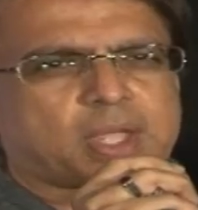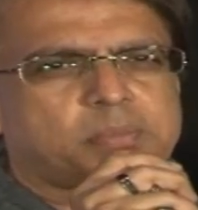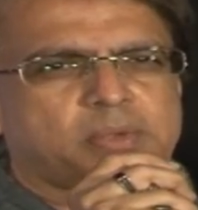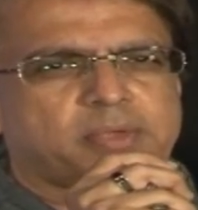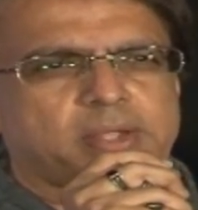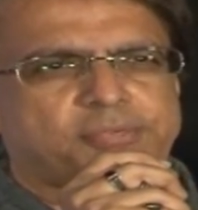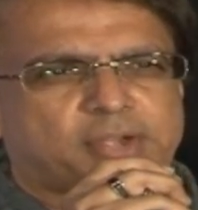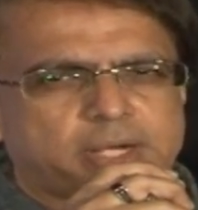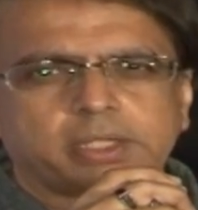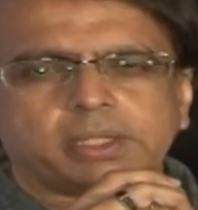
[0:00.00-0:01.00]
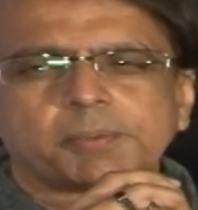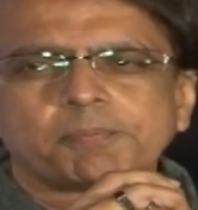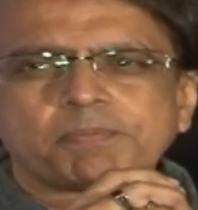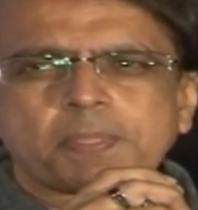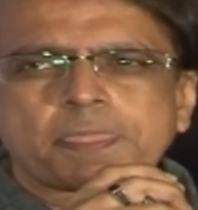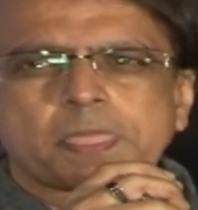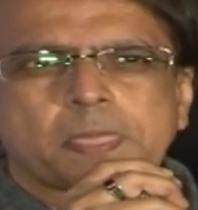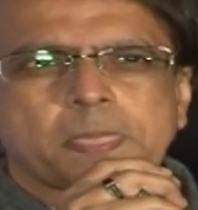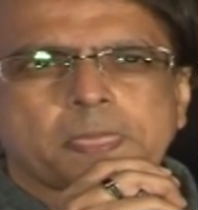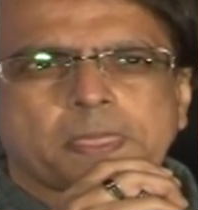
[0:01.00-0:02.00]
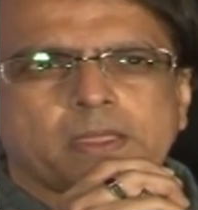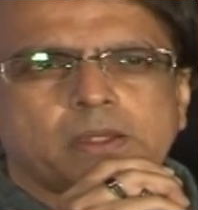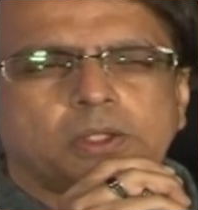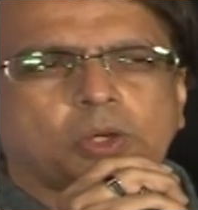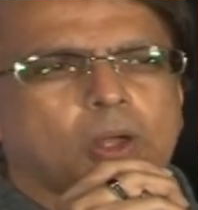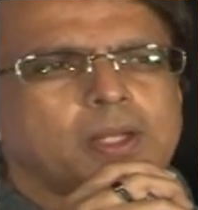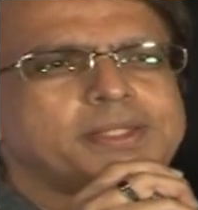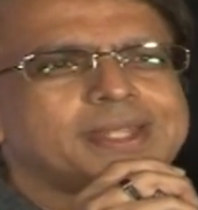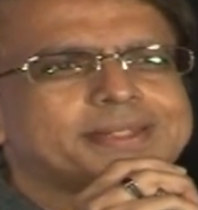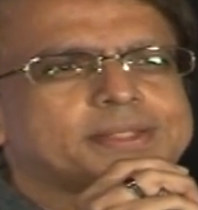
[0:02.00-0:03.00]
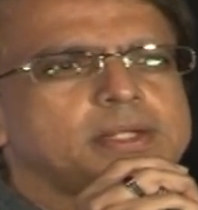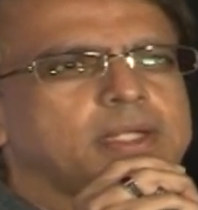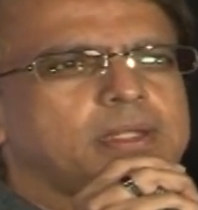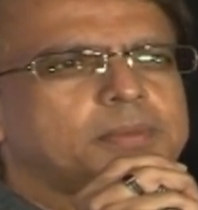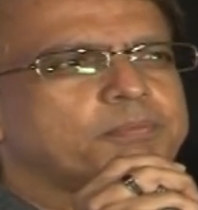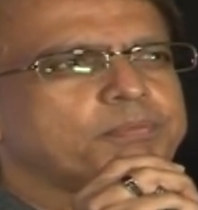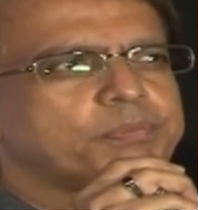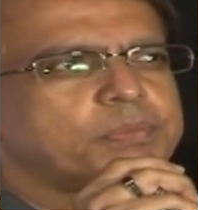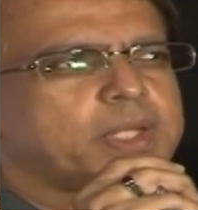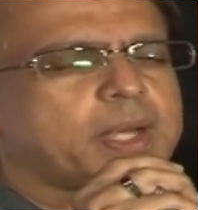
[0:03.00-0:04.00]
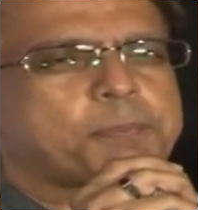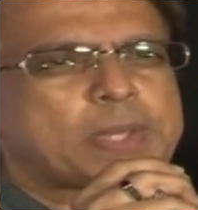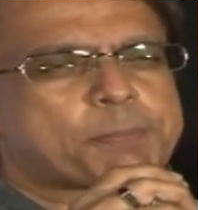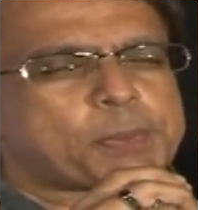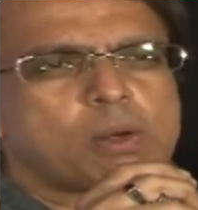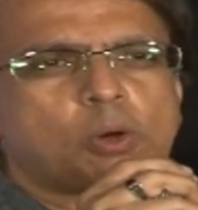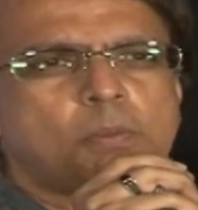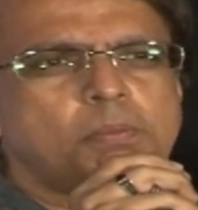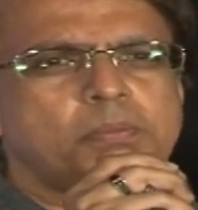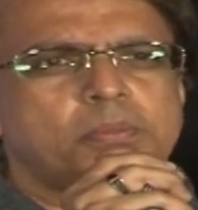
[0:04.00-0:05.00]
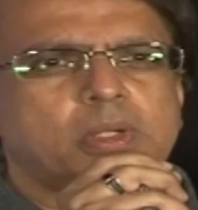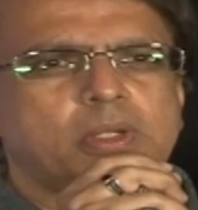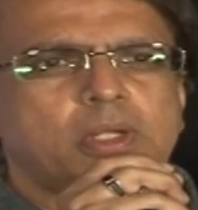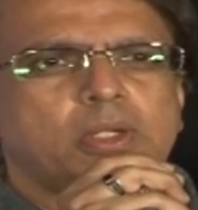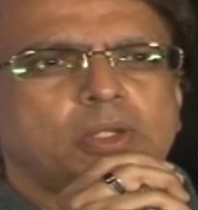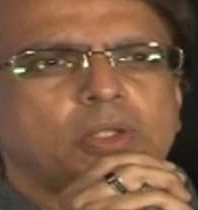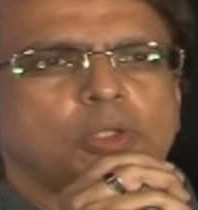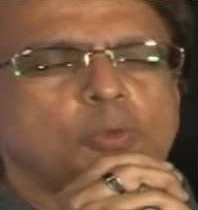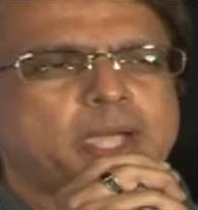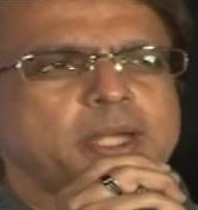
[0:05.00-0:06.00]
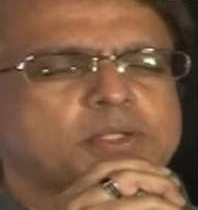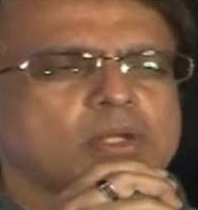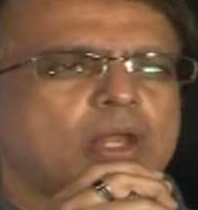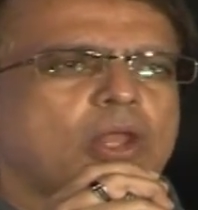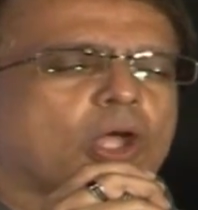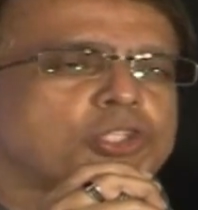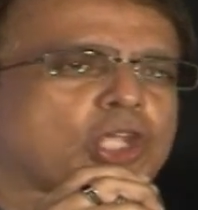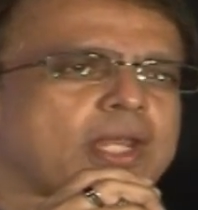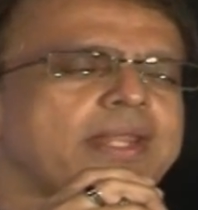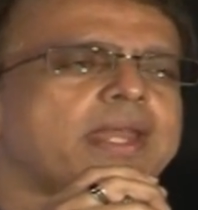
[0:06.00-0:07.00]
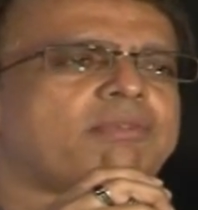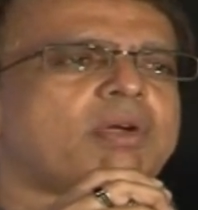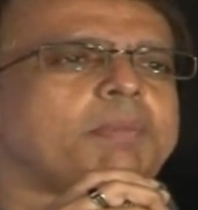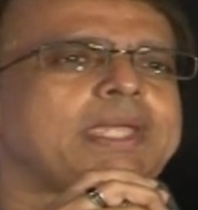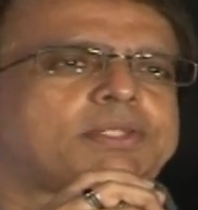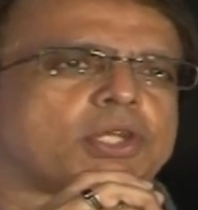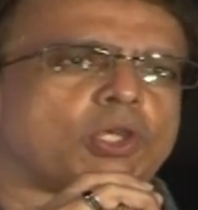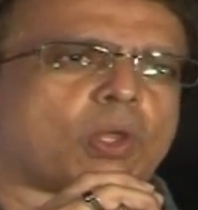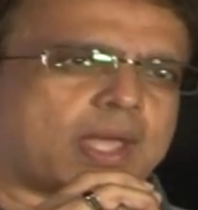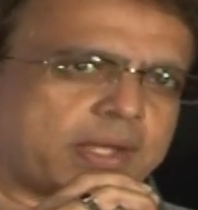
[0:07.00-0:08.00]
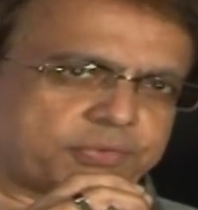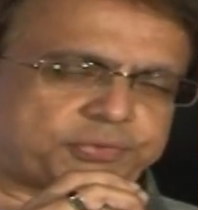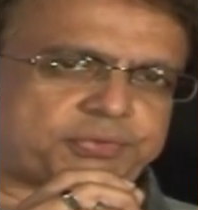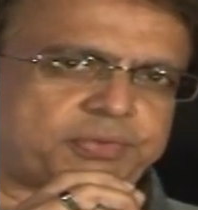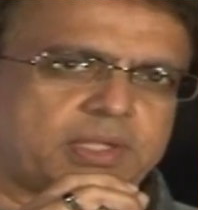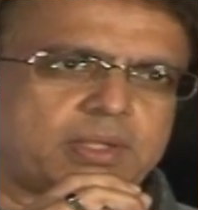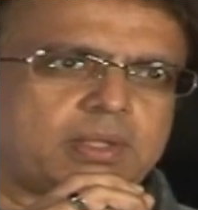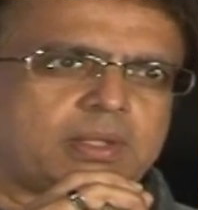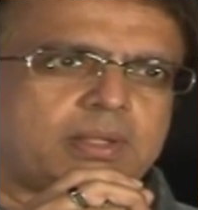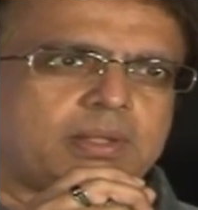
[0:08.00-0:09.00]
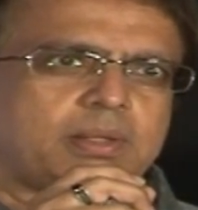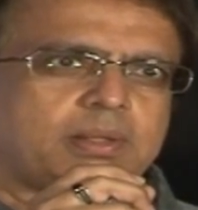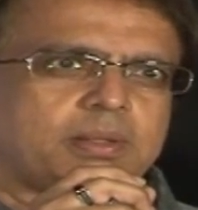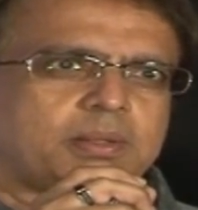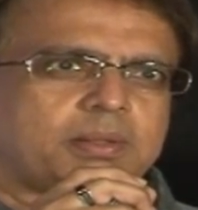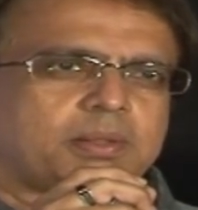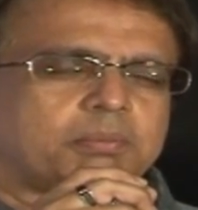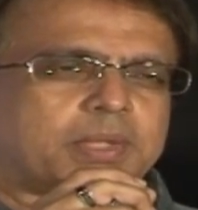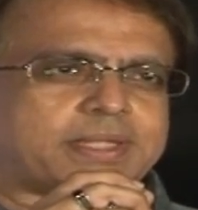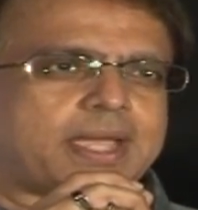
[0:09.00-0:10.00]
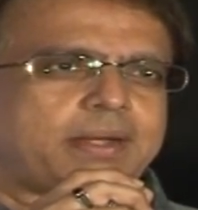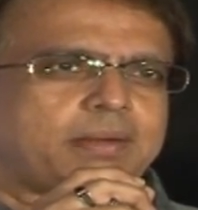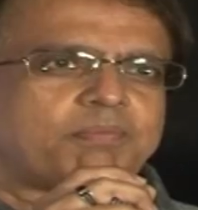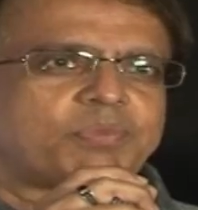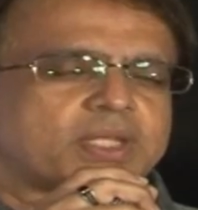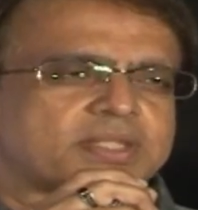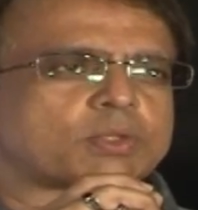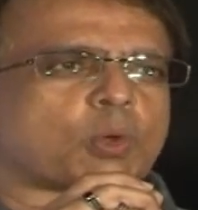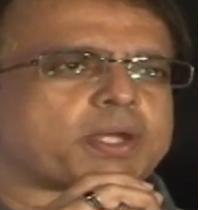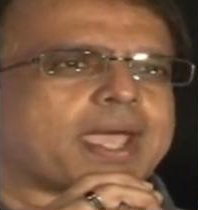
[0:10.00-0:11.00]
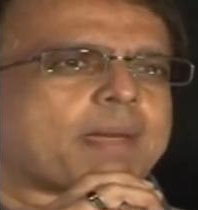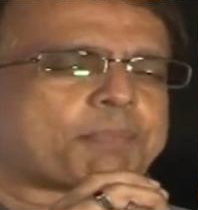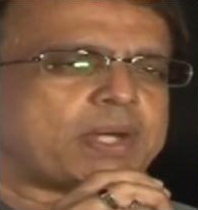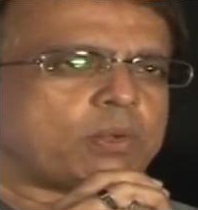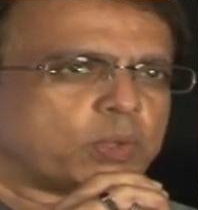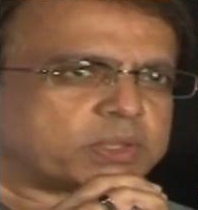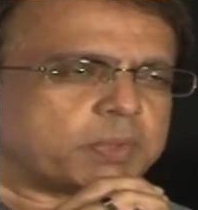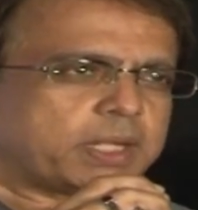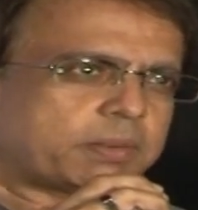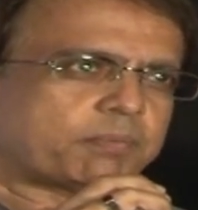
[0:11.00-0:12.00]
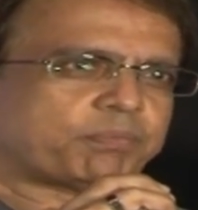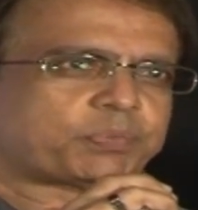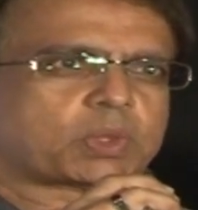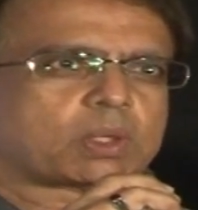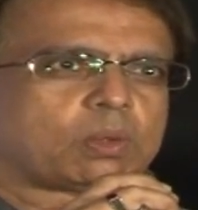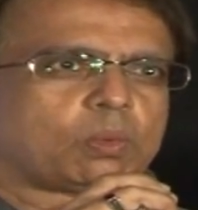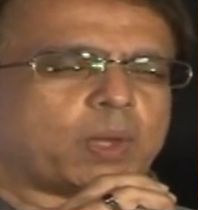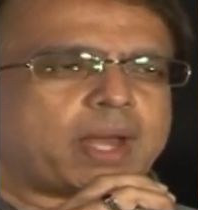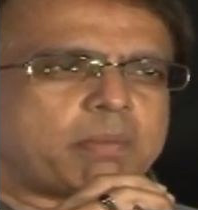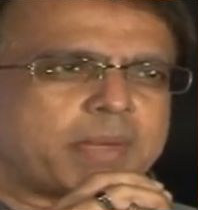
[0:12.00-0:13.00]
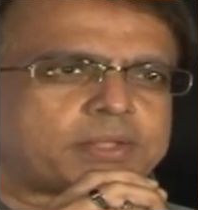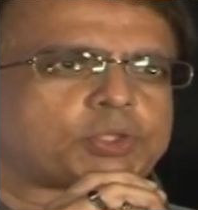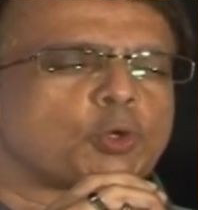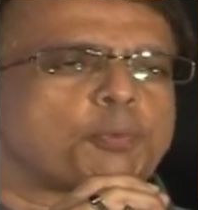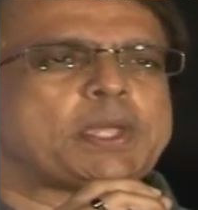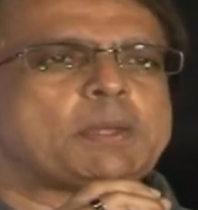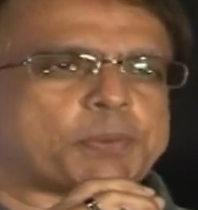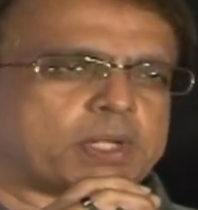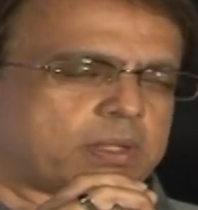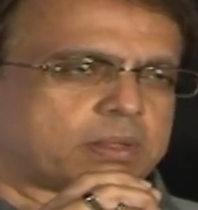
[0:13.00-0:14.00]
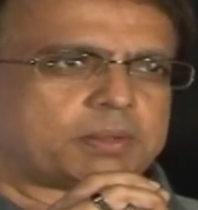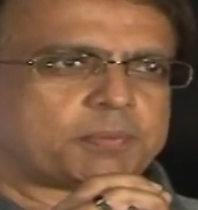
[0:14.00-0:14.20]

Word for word: can be very funny. You call it destiny. There are people whom you might logically never meet in your life. But then this is what happened with me. When I met two people,